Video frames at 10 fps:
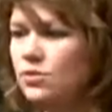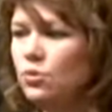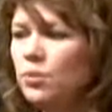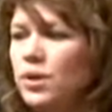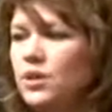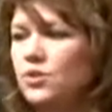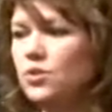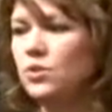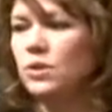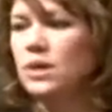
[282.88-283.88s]
So what we're going to
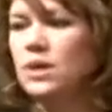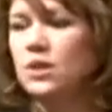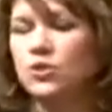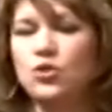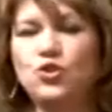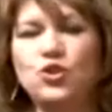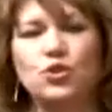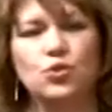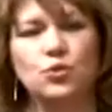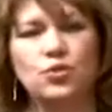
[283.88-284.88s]
do, you
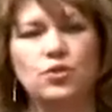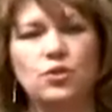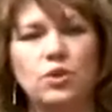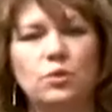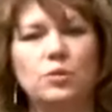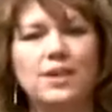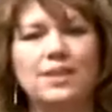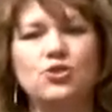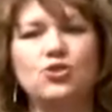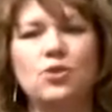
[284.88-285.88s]
choose. We're
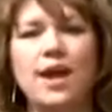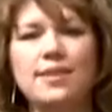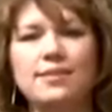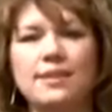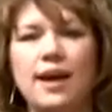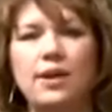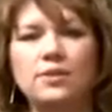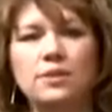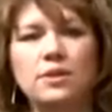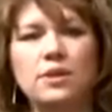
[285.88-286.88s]
going to try this
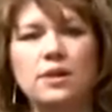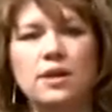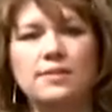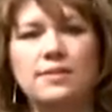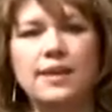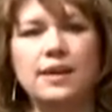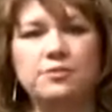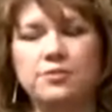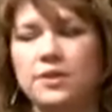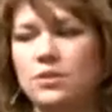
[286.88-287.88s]
out and see
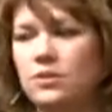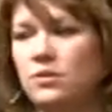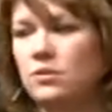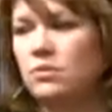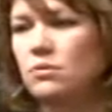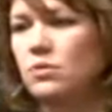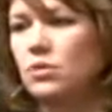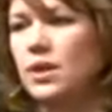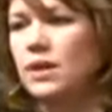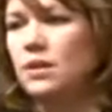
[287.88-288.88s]
how it feels,
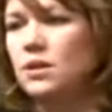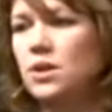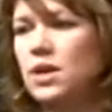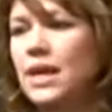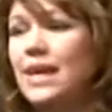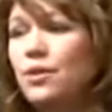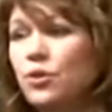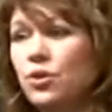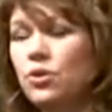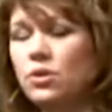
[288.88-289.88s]
okay?
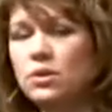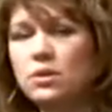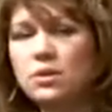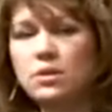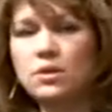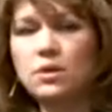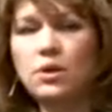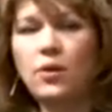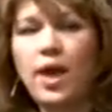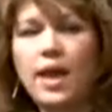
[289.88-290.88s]
Either
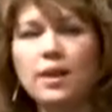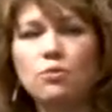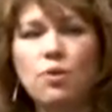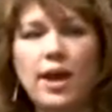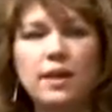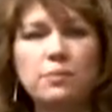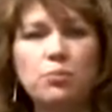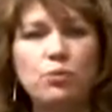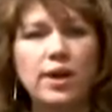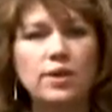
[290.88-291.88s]
go ahead and
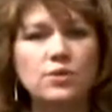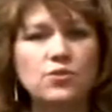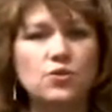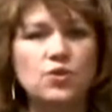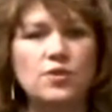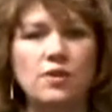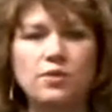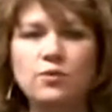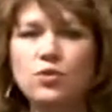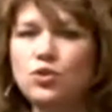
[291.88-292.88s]
write prayers for
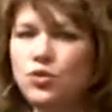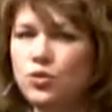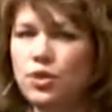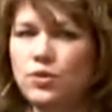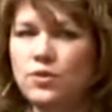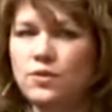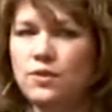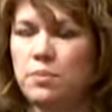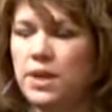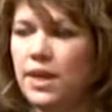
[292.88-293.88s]
yourself, and if you're too close to
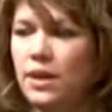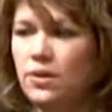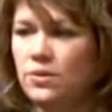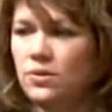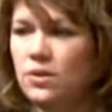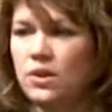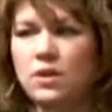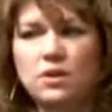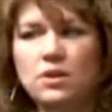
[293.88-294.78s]
somebody else,